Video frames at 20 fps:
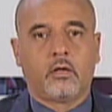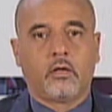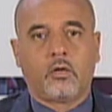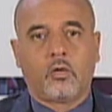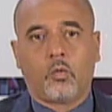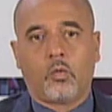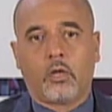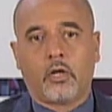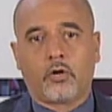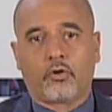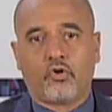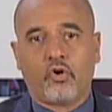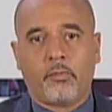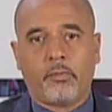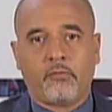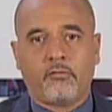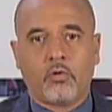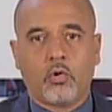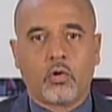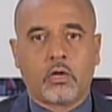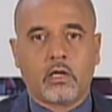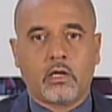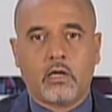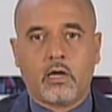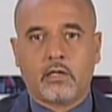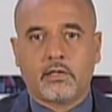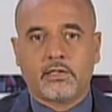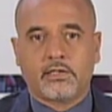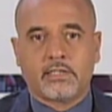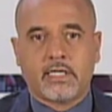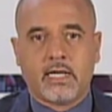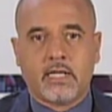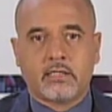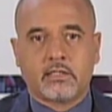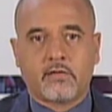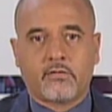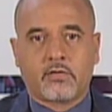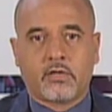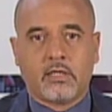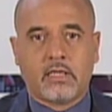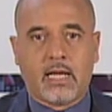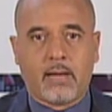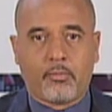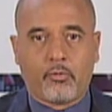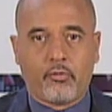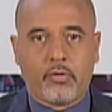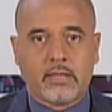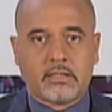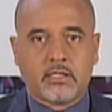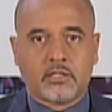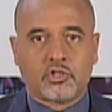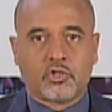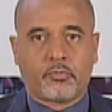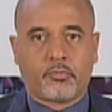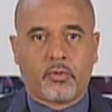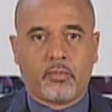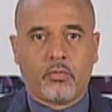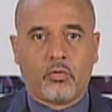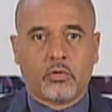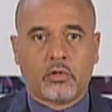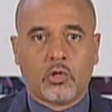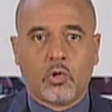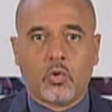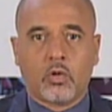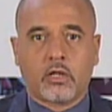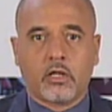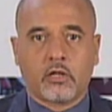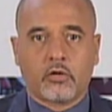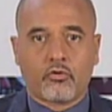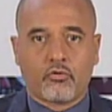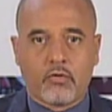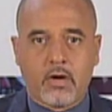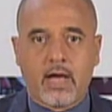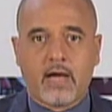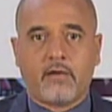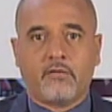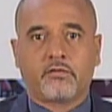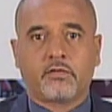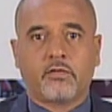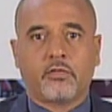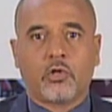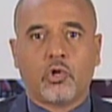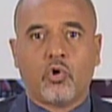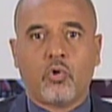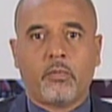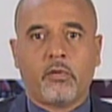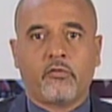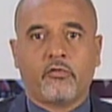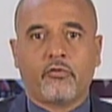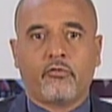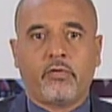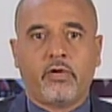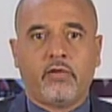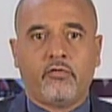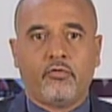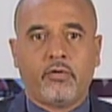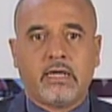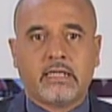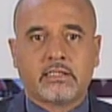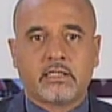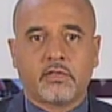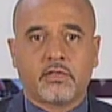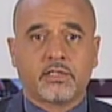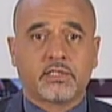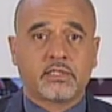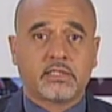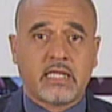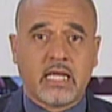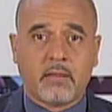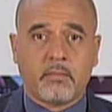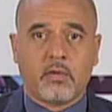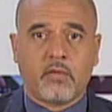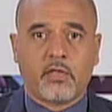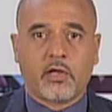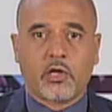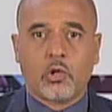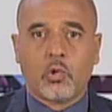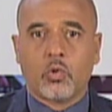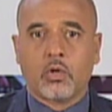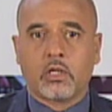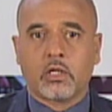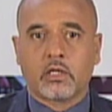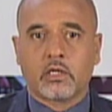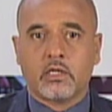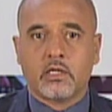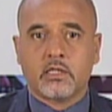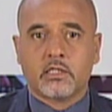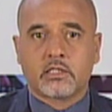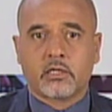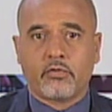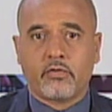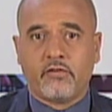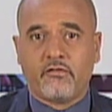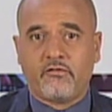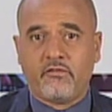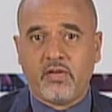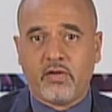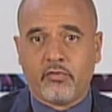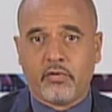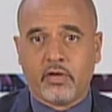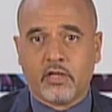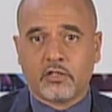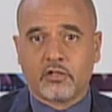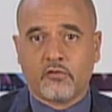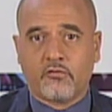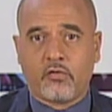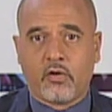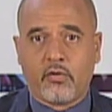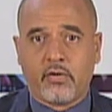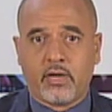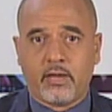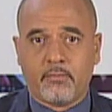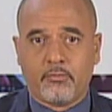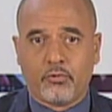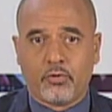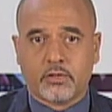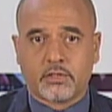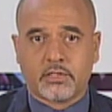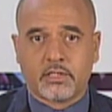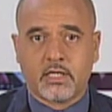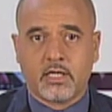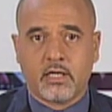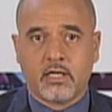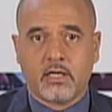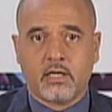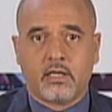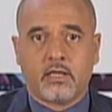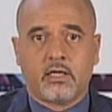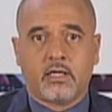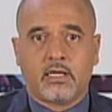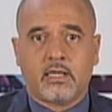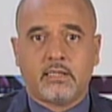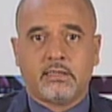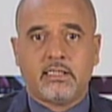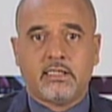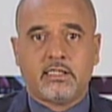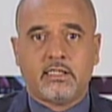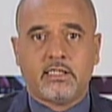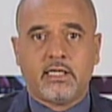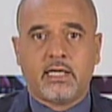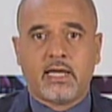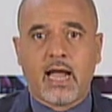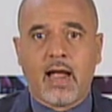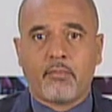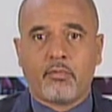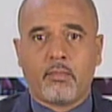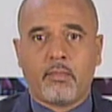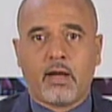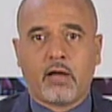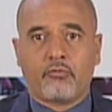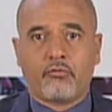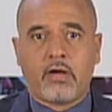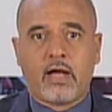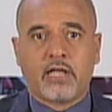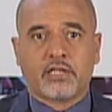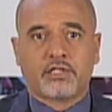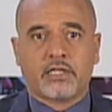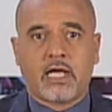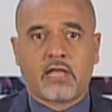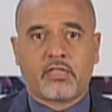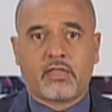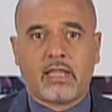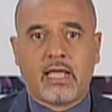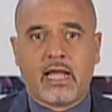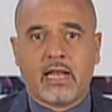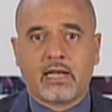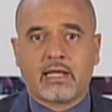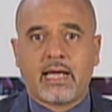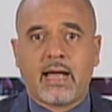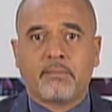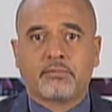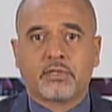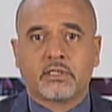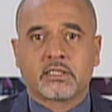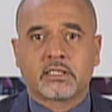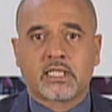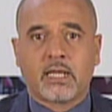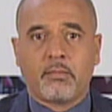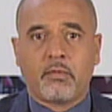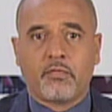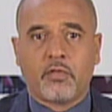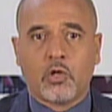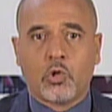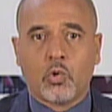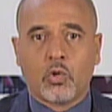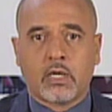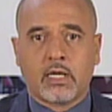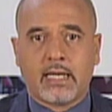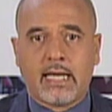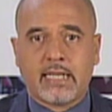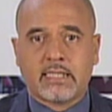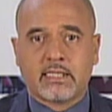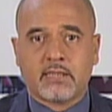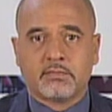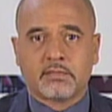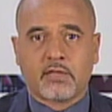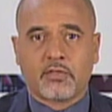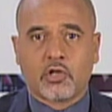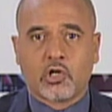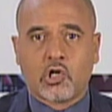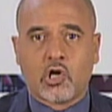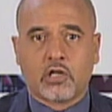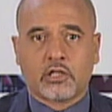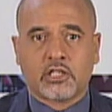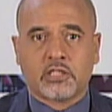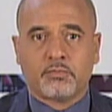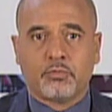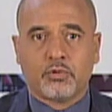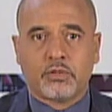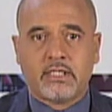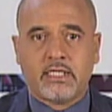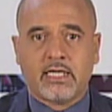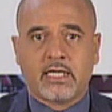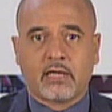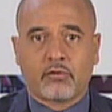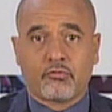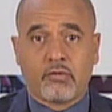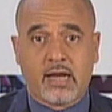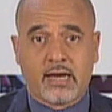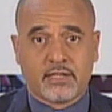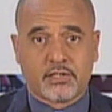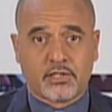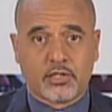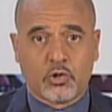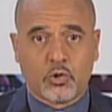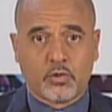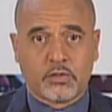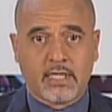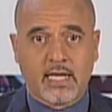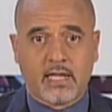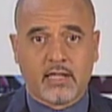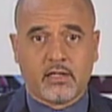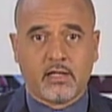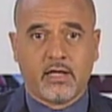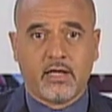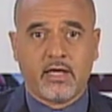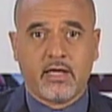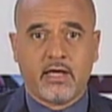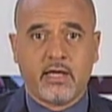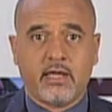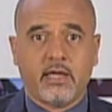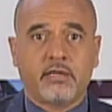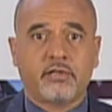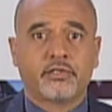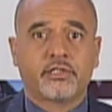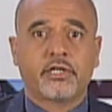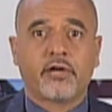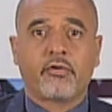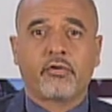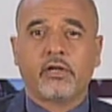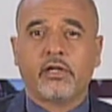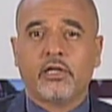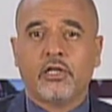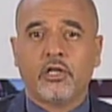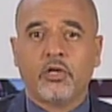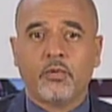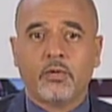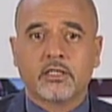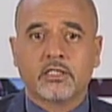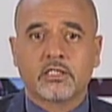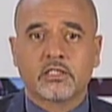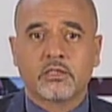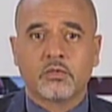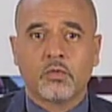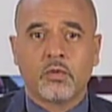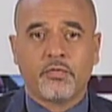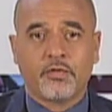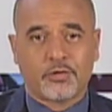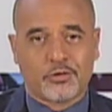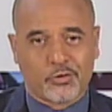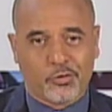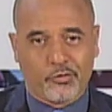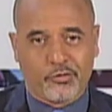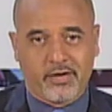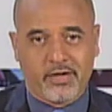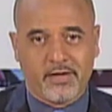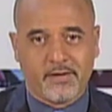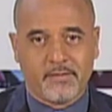Well, a group of local artisans have collaborated to promote local craft in the hope of erasing the stigma that local goods are inferior to foreign imports. TTT cameraman Rajnauth Lal captured some of the local items at the Cottage Boutique at Radisson Hotel. Here's Cherrylene Lewis with the story.